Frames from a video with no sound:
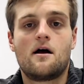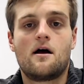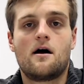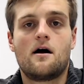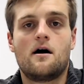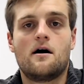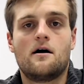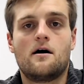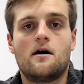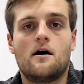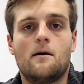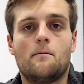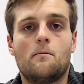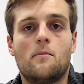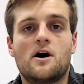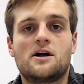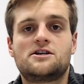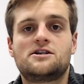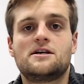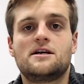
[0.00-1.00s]
uh, a
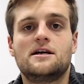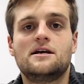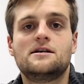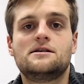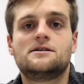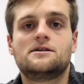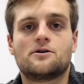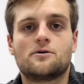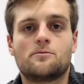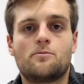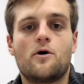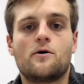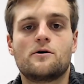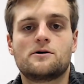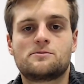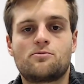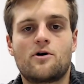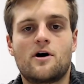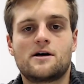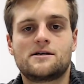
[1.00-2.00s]
much easier
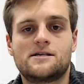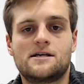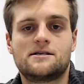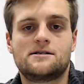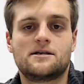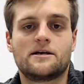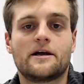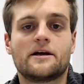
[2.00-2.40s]
post-processing